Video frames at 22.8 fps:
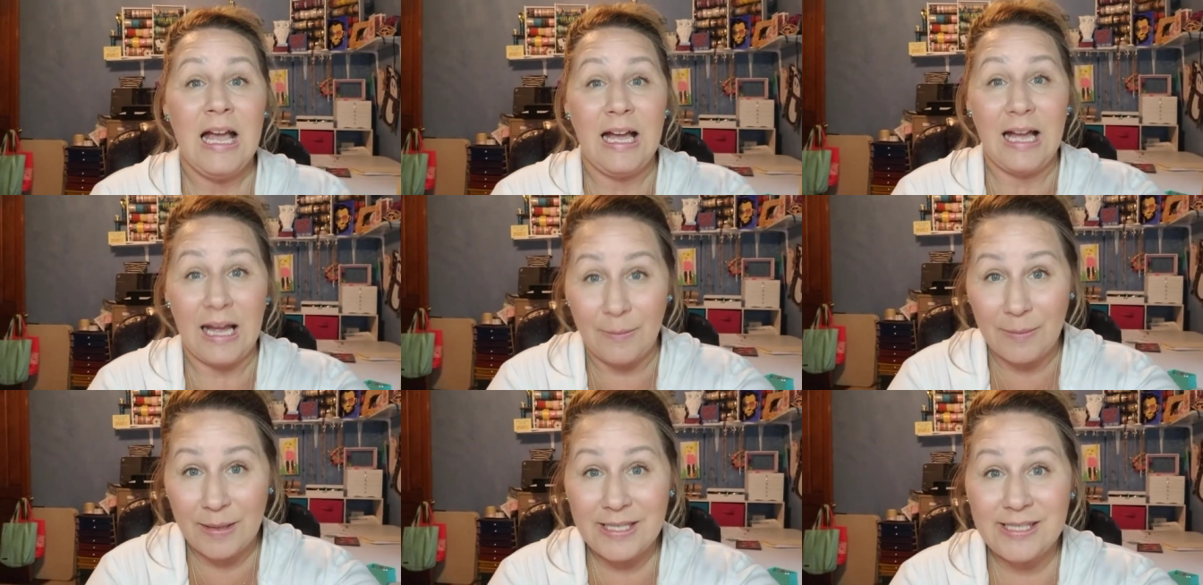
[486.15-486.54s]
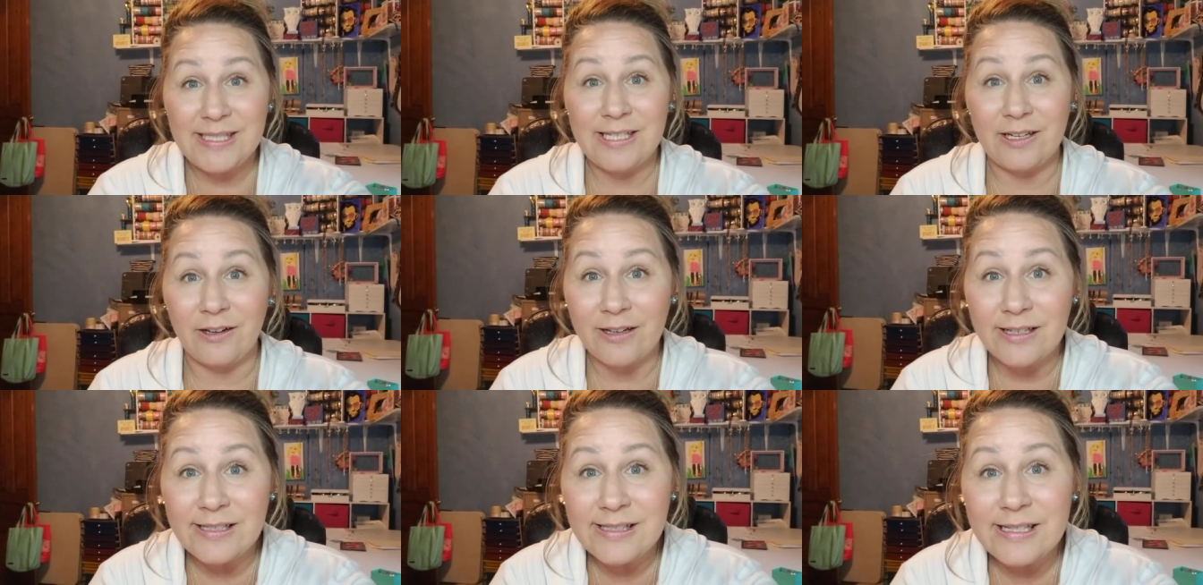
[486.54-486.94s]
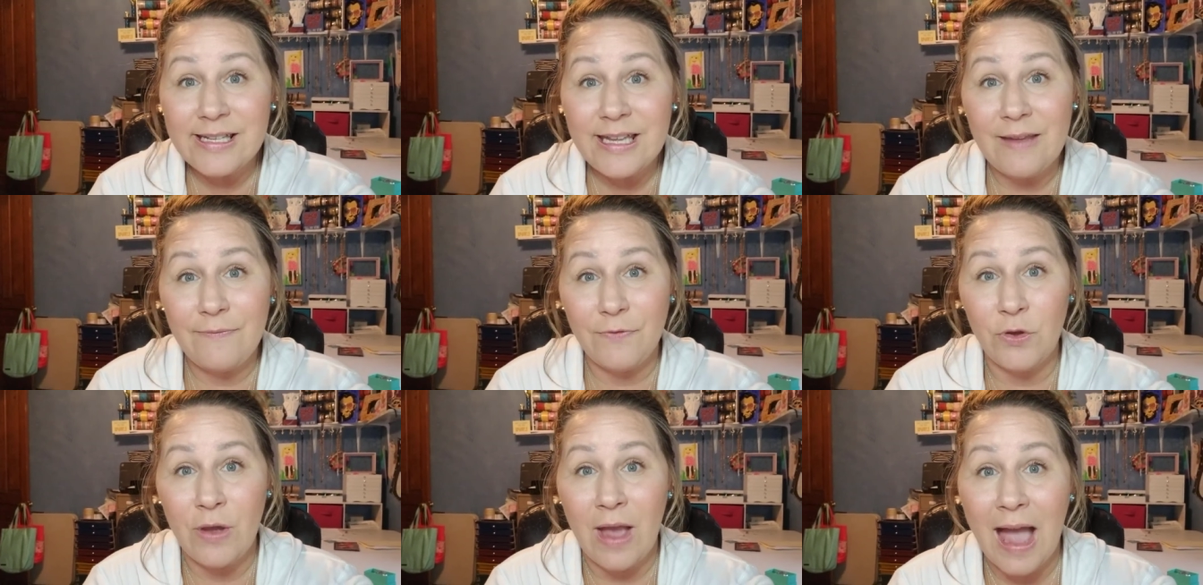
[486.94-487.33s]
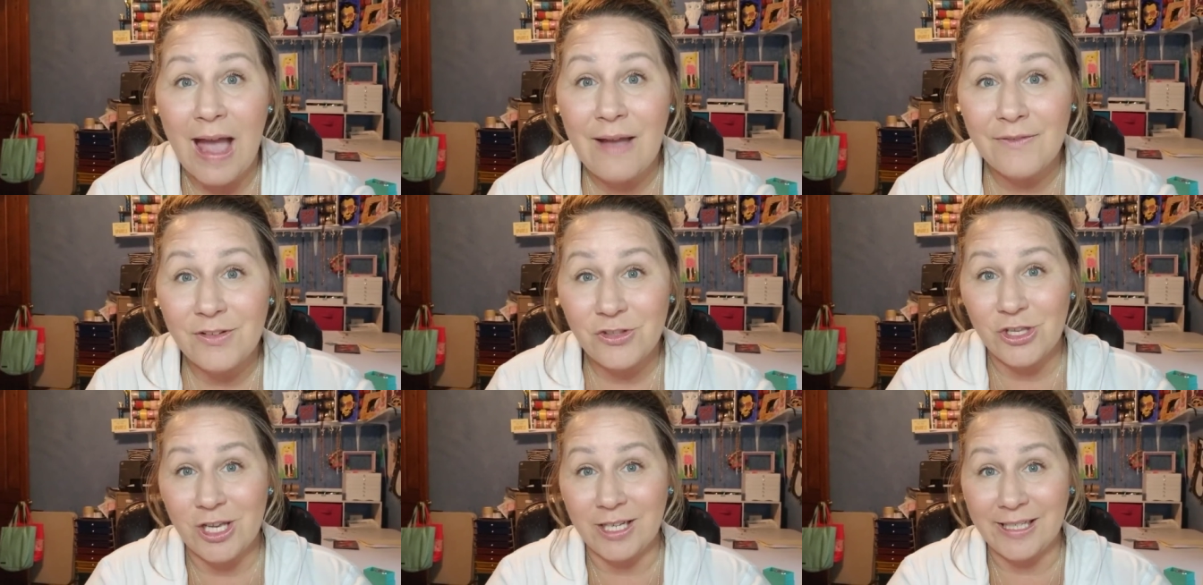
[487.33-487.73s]
I mean, seriously, if you
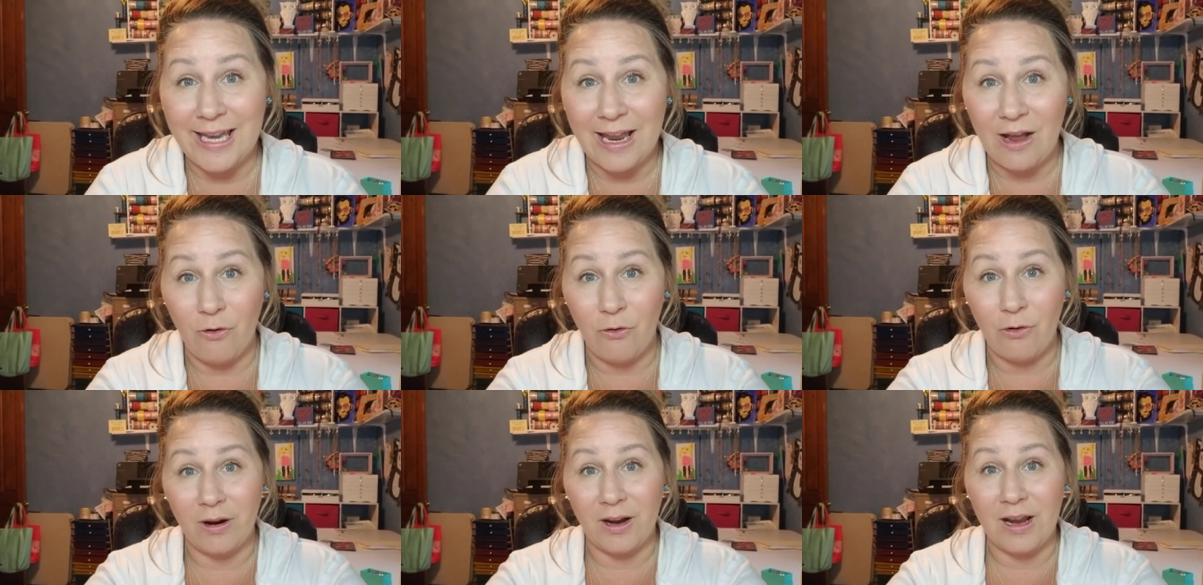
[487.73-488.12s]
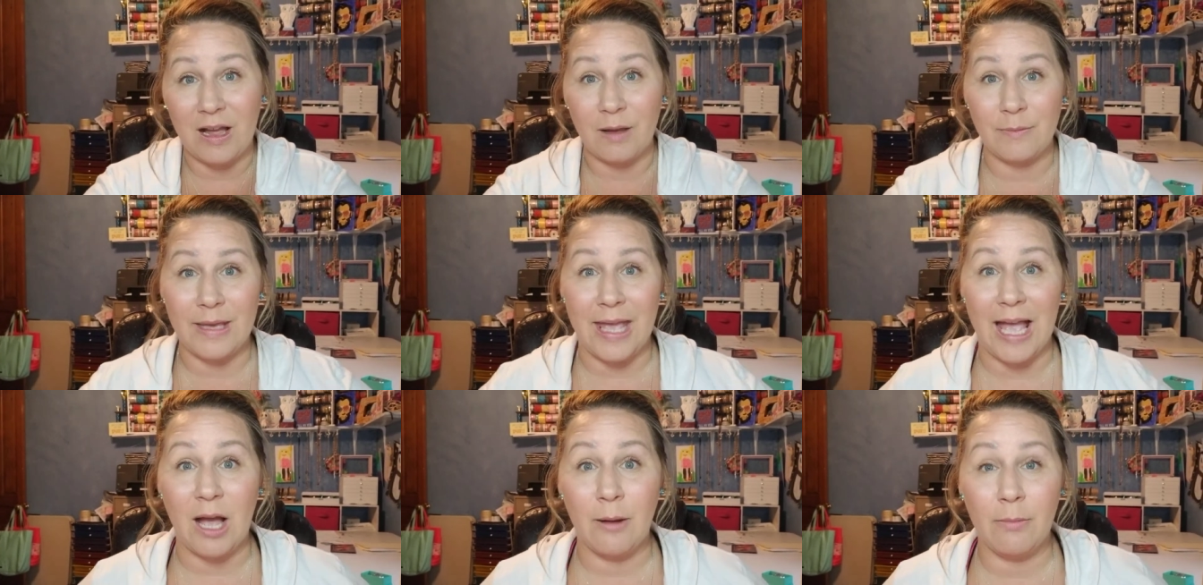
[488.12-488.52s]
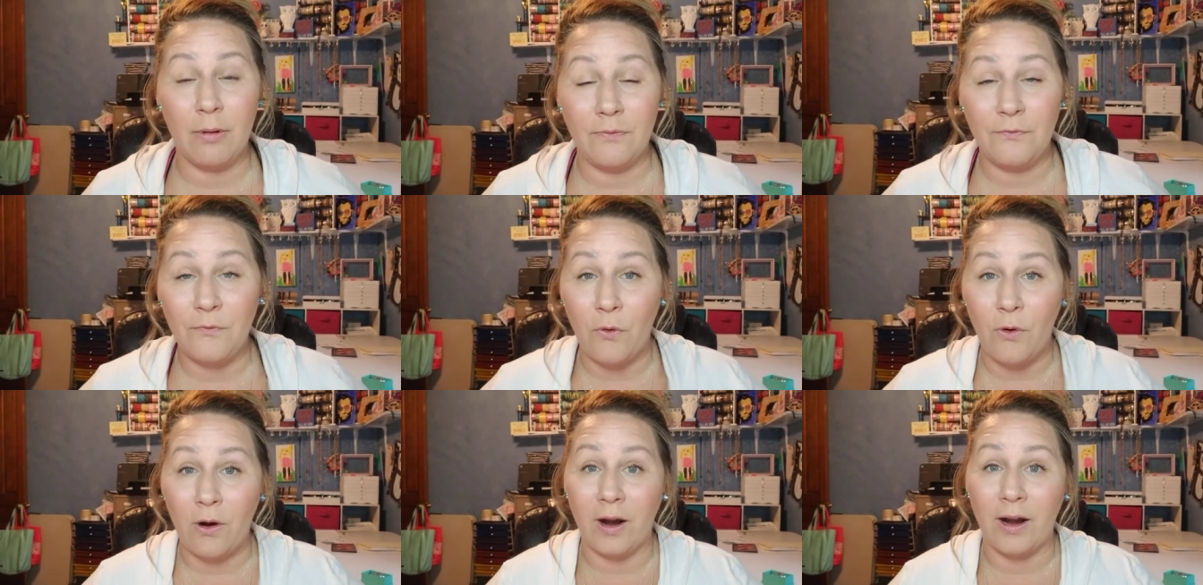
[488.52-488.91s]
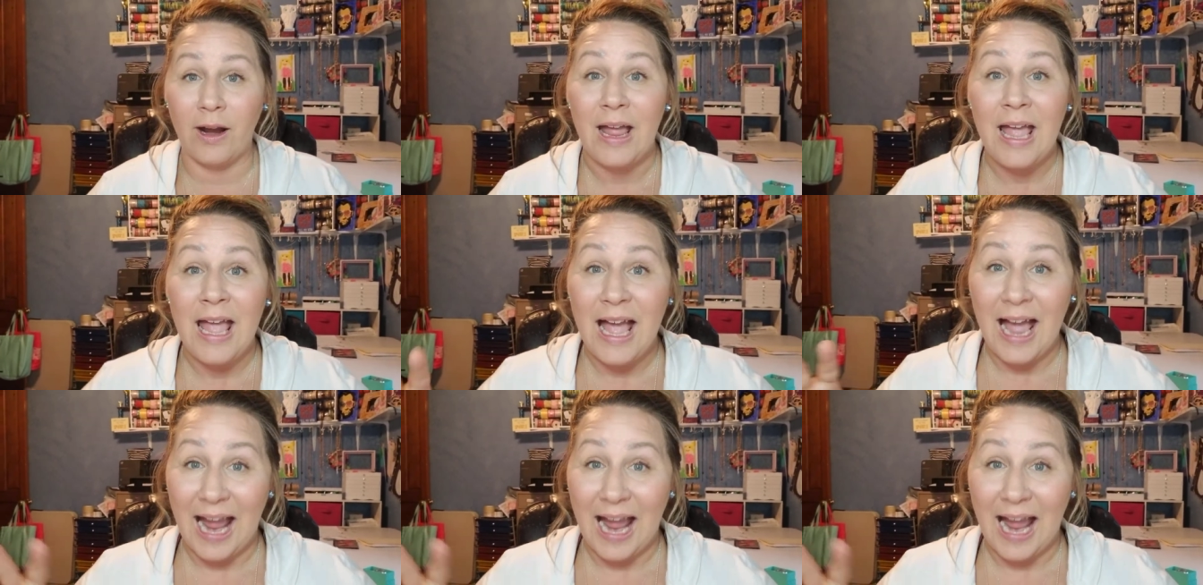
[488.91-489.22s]
haven't checked out Origami Owl before,